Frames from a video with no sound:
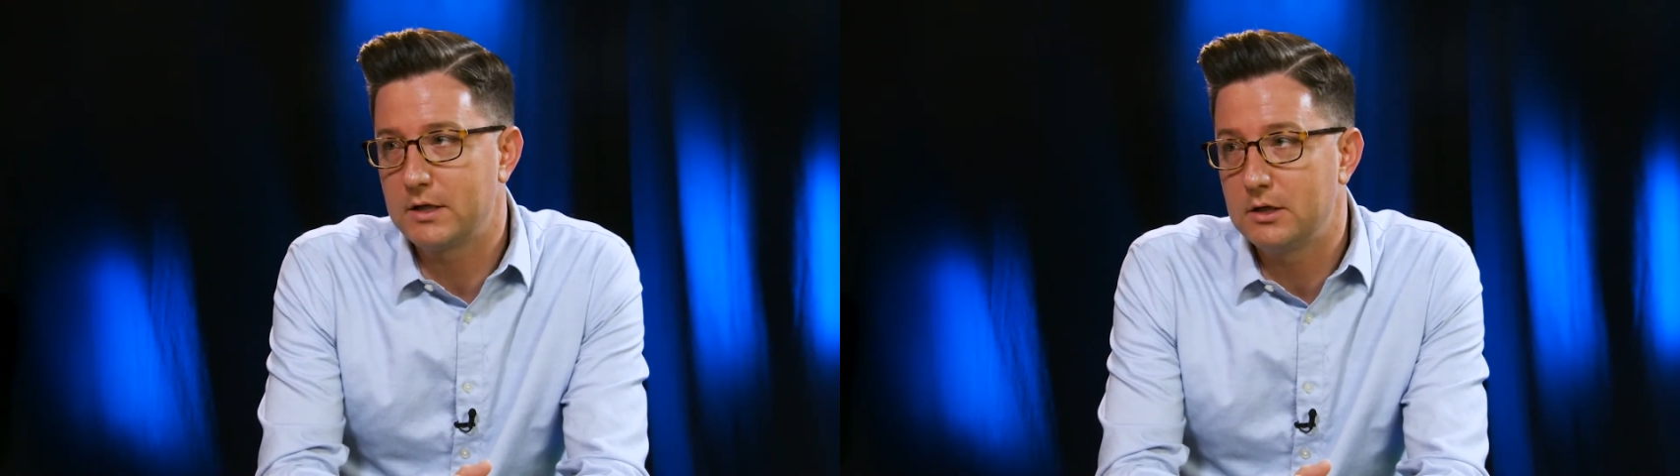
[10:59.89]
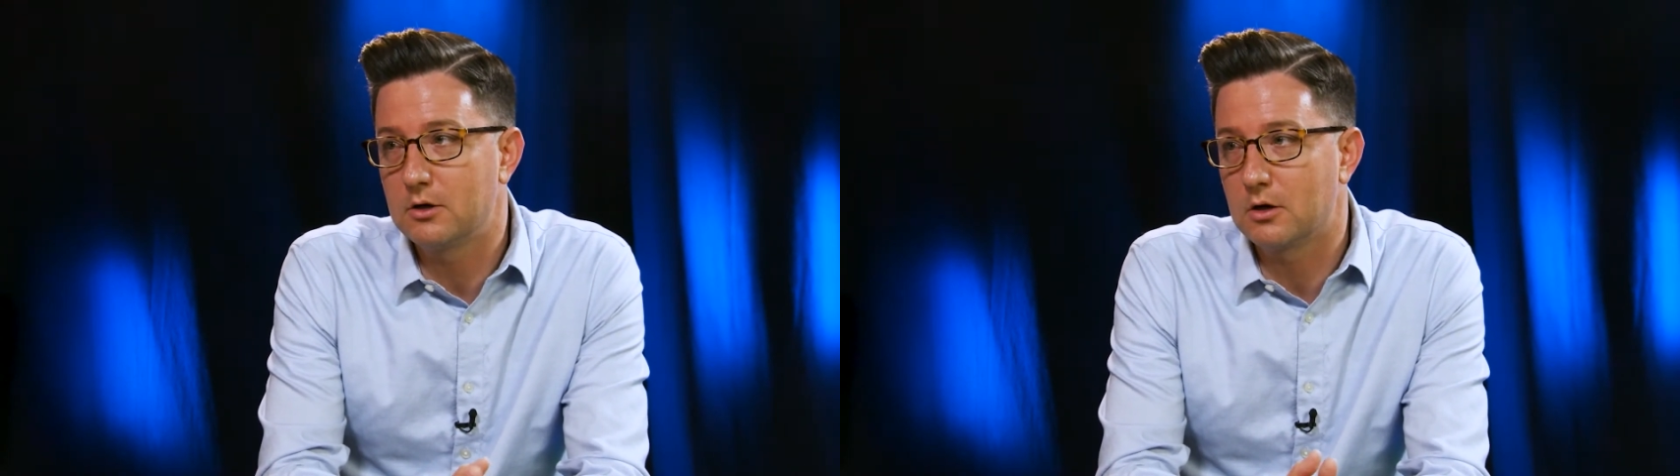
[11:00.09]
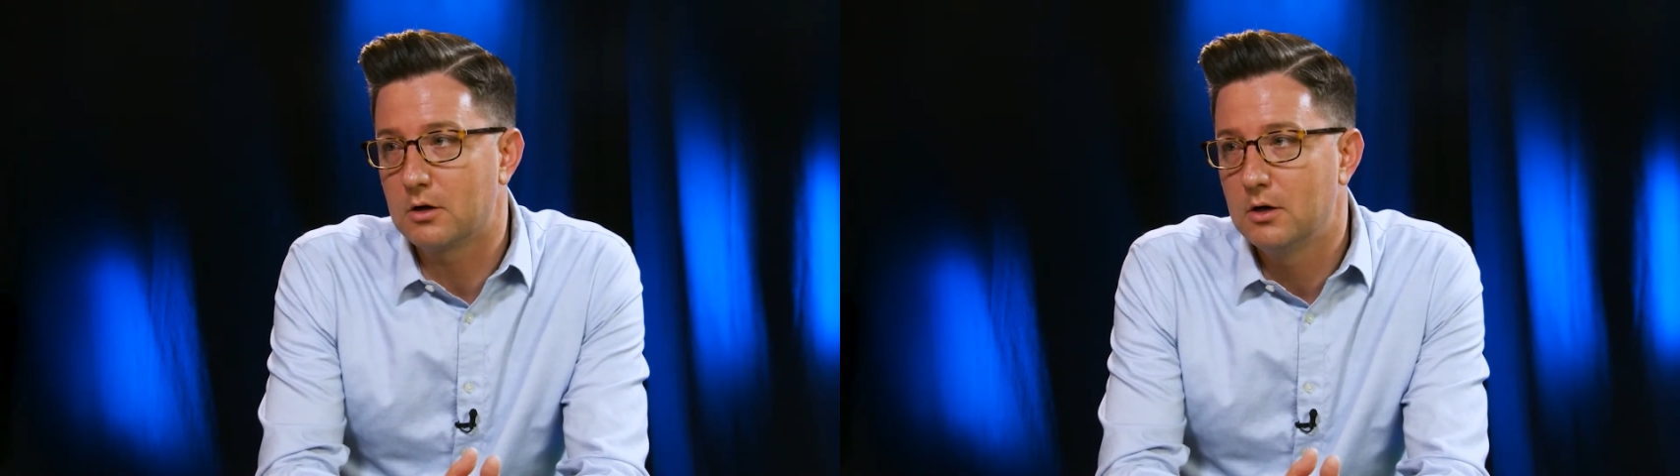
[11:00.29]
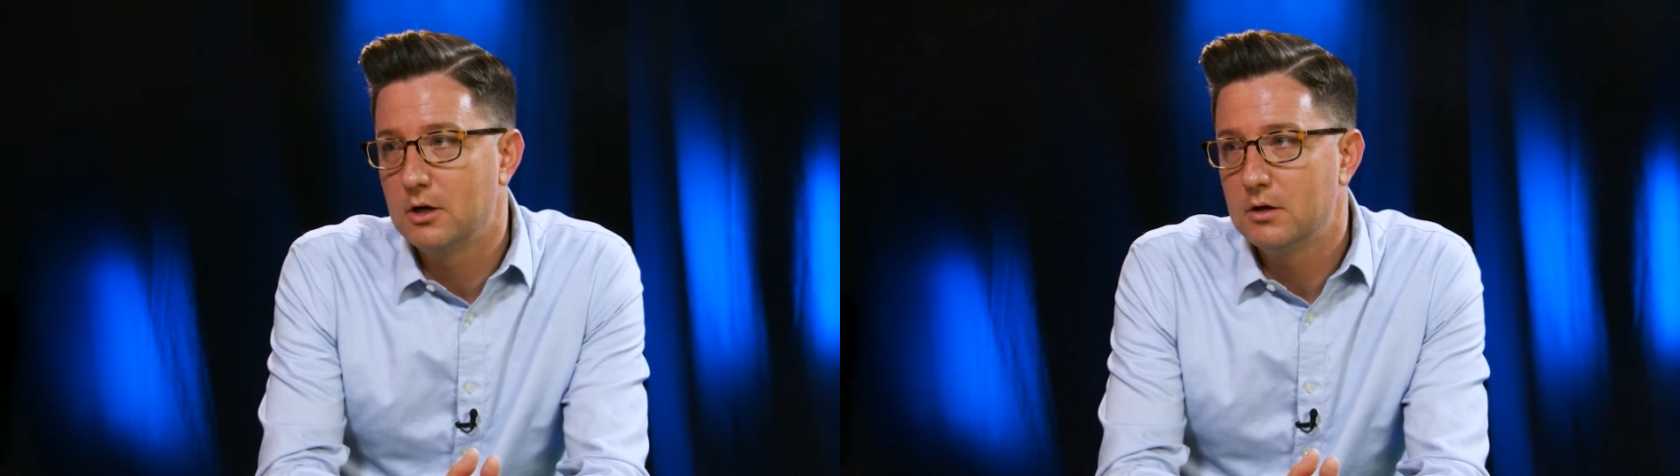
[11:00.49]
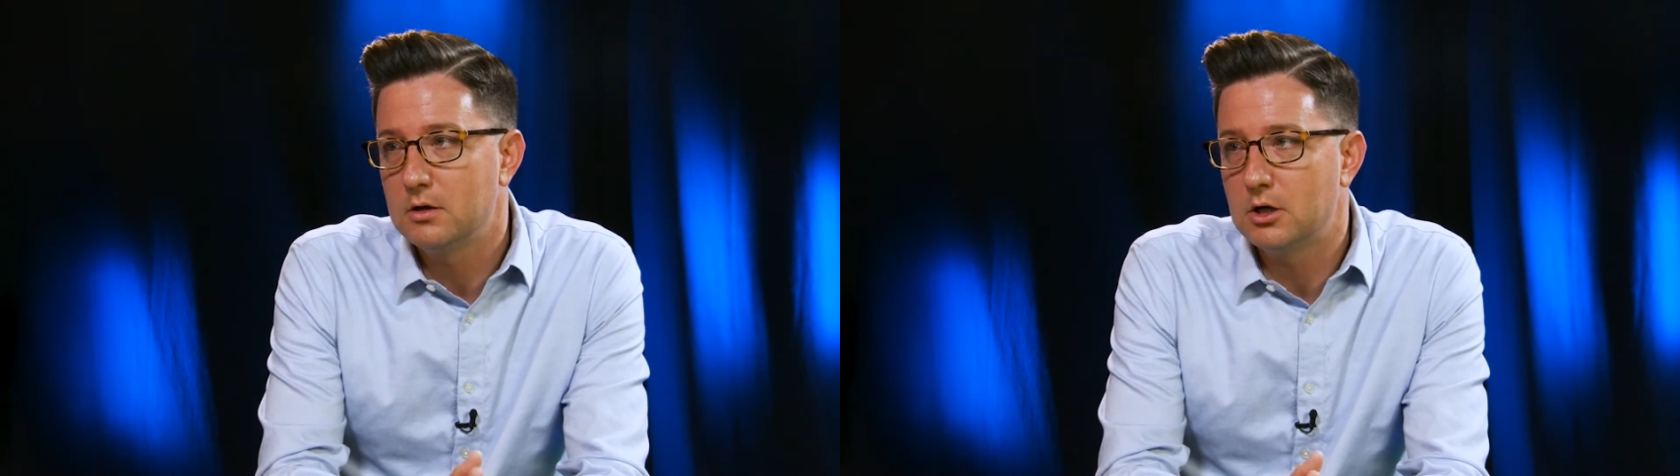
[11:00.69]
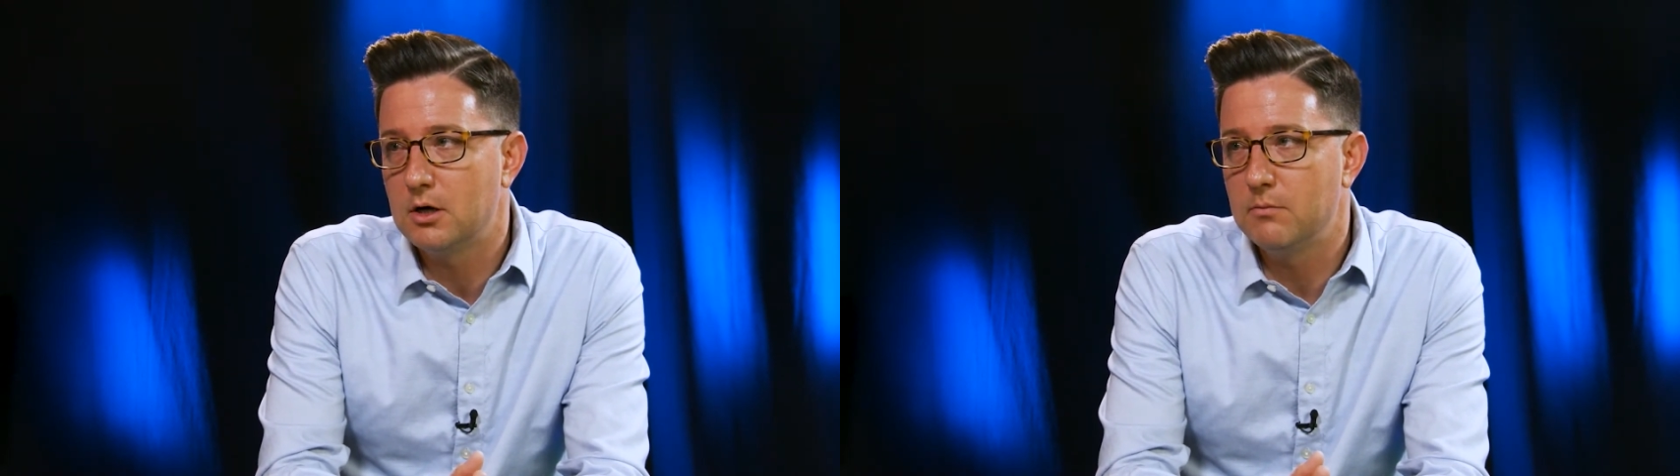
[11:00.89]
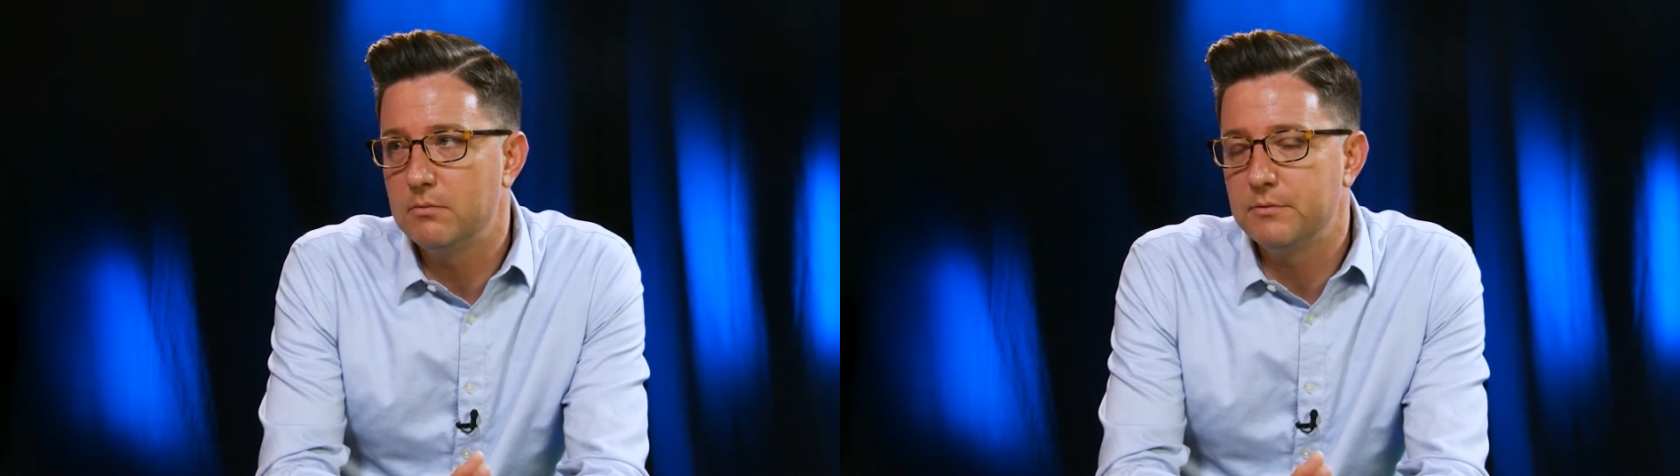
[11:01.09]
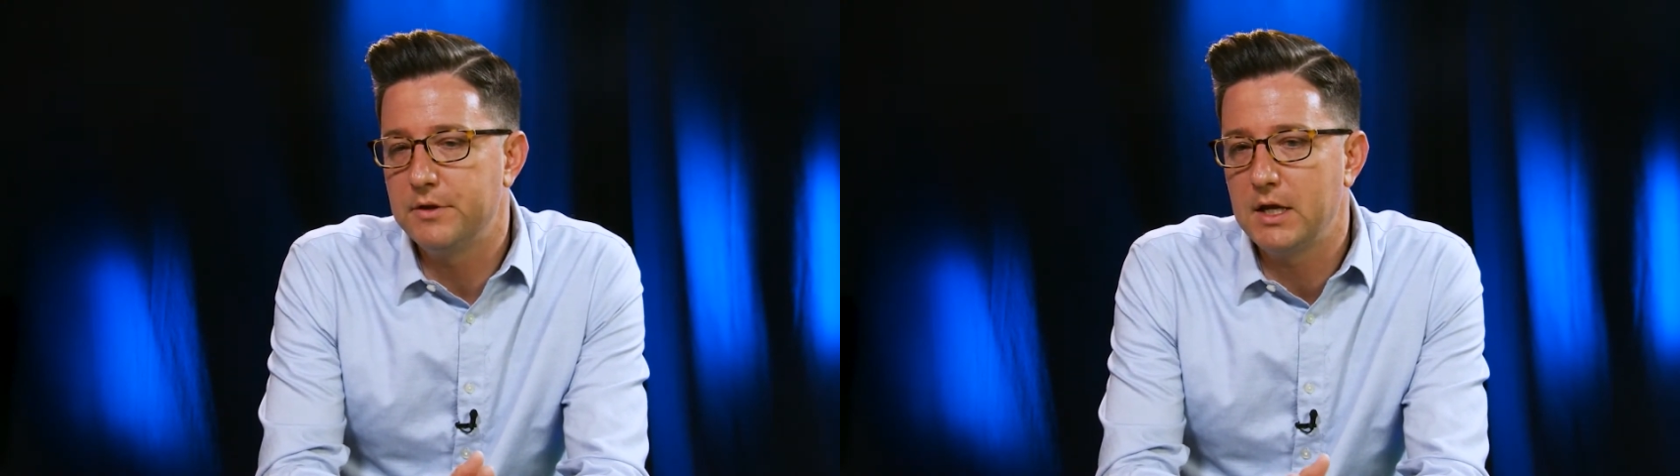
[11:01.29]
to hear.
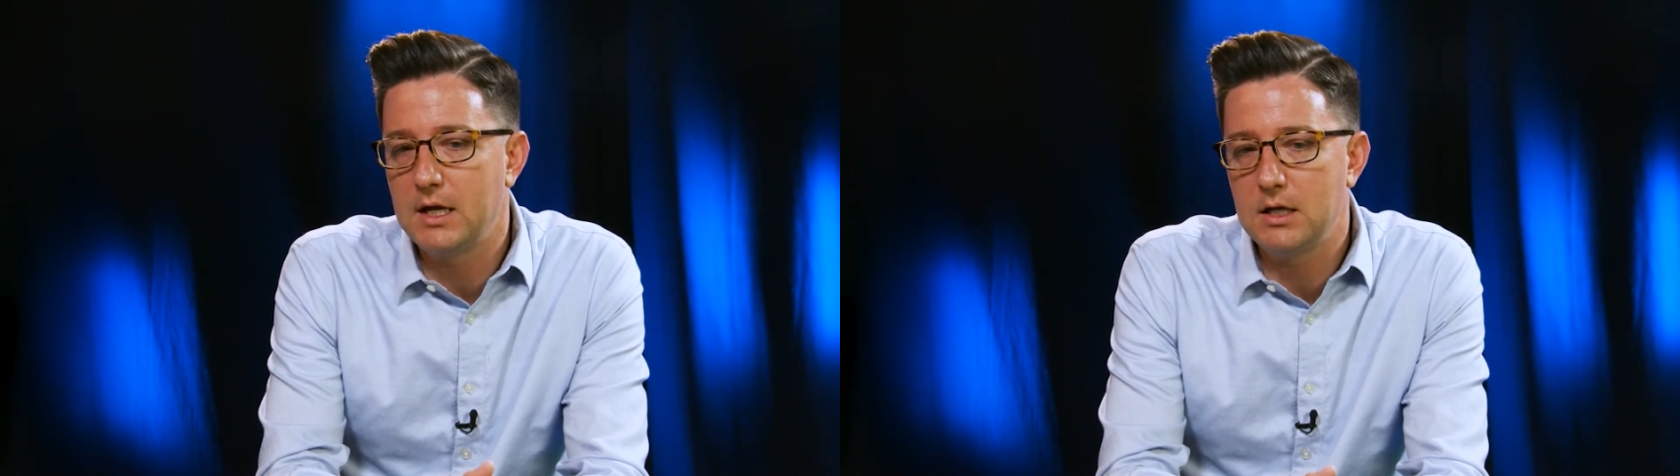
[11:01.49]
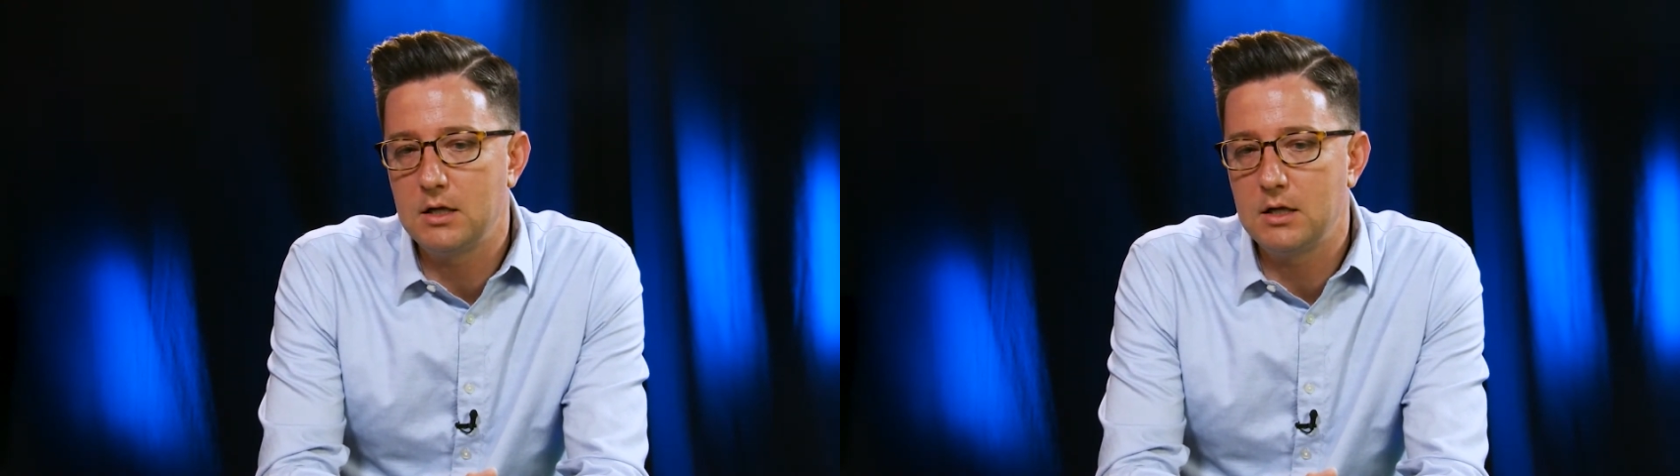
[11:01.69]
They